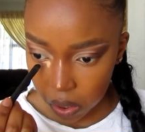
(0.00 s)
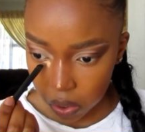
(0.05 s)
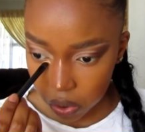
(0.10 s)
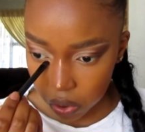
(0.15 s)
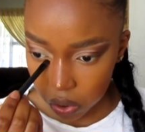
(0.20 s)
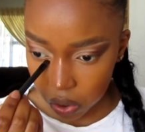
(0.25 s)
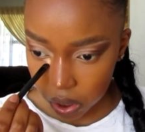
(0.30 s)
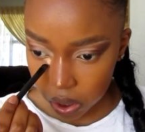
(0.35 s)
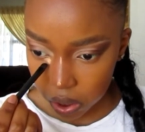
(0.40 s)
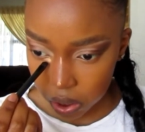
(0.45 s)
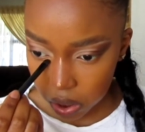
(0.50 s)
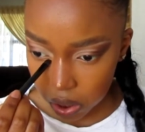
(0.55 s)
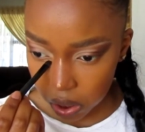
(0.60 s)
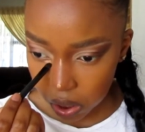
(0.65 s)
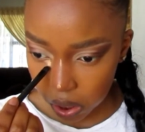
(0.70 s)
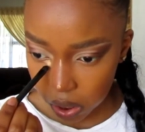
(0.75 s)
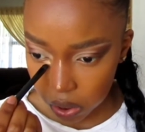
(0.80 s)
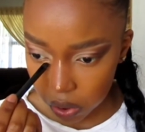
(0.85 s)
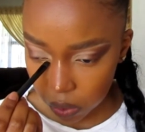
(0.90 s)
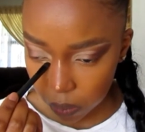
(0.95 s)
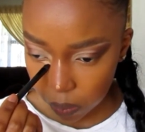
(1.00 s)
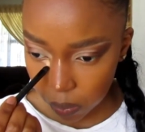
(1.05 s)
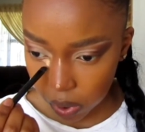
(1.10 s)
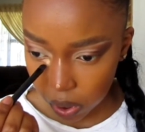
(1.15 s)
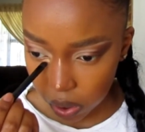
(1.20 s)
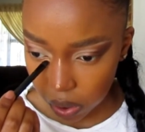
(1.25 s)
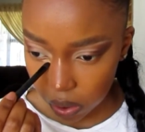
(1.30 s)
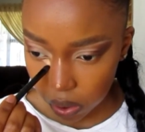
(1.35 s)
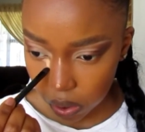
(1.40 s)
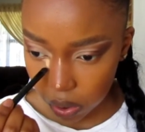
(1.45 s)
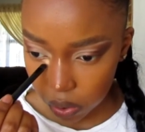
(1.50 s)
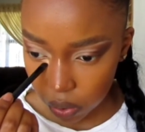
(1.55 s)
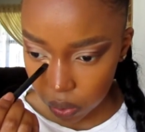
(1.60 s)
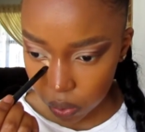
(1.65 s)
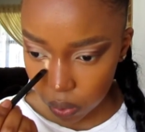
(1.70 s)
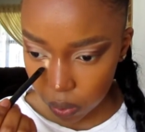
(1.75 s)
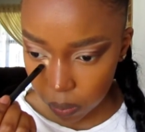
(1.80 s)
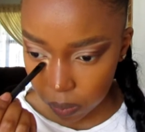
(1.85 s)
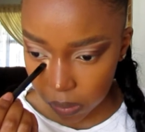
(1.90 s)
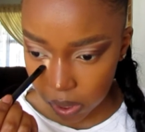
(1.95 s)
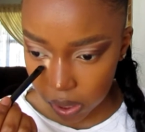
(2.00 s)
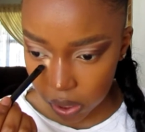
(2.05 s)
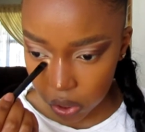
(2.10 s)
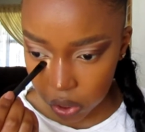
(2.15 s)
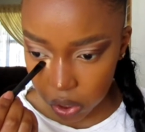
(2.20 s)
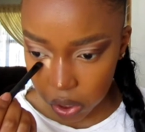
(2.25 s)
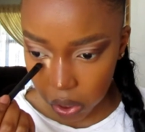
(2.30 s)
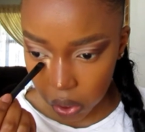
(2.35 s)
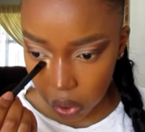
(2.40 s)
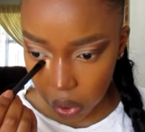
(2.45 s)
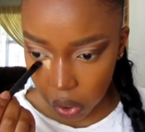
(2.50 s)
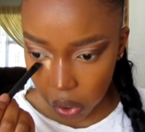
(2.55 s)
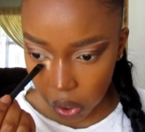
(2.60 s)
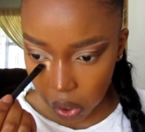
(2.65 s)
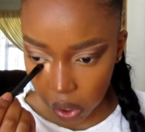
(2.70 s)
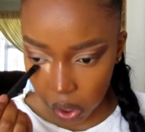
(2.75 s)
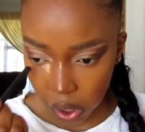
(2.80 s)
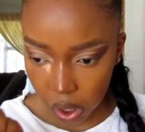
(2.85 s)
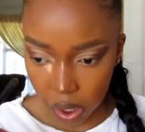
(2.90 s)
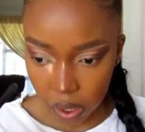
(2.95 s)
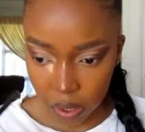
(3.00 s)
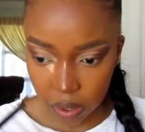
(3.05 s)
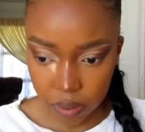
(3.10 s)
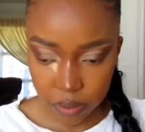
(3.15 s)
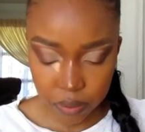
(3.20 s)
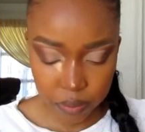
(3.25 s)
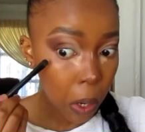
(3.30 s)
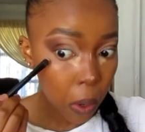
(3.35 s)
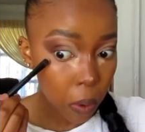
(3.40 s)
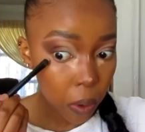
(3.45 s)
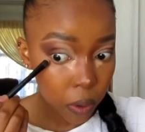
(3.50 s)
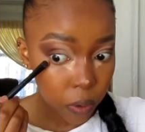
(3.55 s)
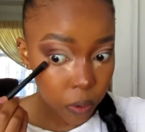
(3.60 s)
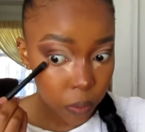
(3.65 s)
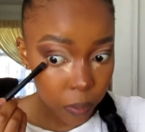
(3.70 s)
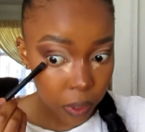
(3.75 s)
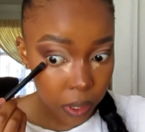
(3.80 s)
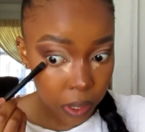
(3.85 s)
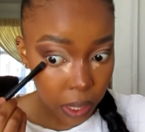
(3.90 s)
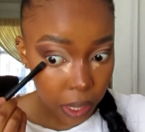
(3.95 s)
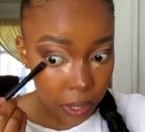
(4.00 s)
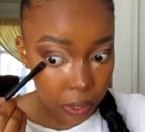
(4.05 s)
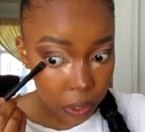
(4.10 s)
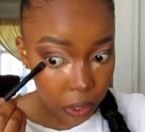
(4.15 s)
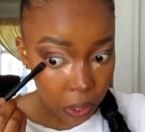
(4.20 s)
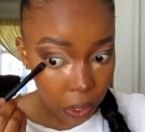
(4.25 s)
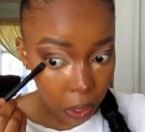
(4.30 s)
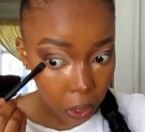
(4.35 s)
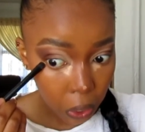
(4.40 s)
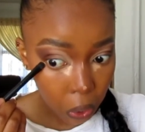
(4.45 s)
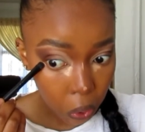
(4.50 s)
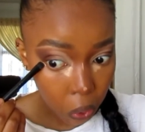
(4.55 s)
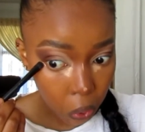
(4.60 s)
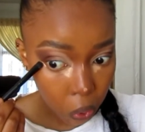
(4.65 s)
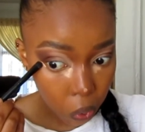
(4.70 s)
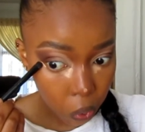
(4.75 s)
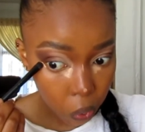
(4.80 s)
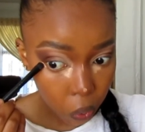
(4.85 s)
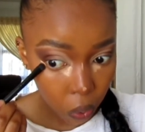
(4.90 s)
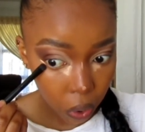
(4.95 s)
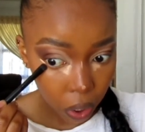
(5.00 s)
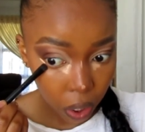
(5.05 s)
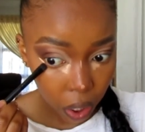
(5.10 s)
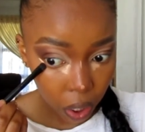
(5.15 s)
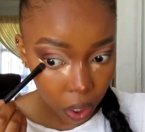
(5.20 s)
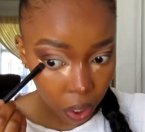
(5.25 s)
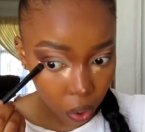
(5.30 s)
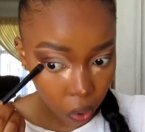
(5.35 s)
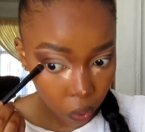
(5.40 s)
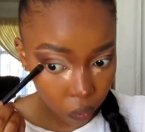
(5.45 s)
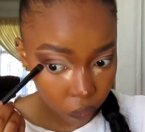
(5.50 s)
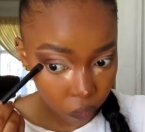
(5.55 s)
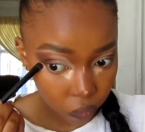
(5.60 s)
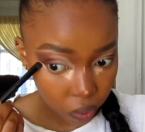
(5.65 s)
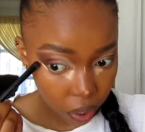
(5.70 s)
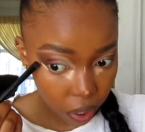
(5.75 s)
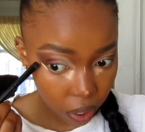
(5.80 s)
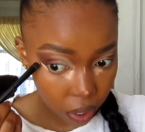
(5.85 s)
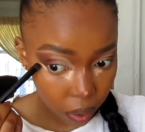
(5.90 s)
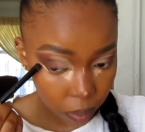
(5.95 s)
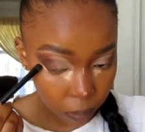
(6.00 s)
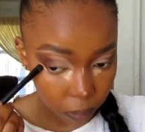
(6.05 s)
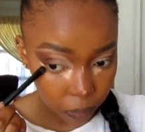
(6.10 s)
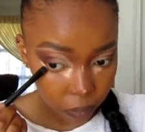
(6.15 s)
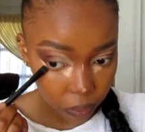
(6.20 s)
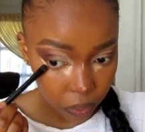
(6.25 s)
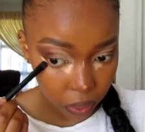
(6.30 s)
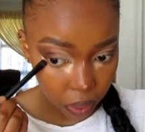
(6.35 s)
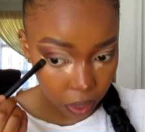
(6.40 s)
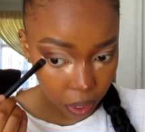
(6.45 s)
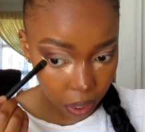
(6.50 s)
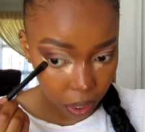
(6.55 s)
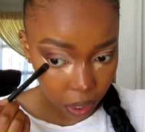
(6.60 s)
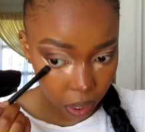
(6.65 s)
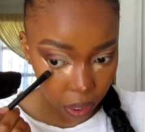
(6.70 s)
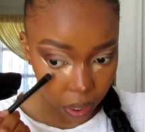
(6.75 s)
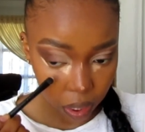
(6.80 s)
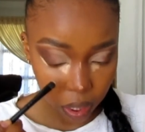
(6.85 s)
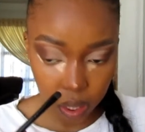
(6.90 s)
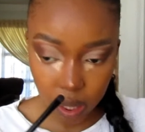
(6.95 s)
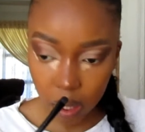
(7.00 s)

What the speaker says: just a little bit, not too much. A little bit at the end to lift up the eye,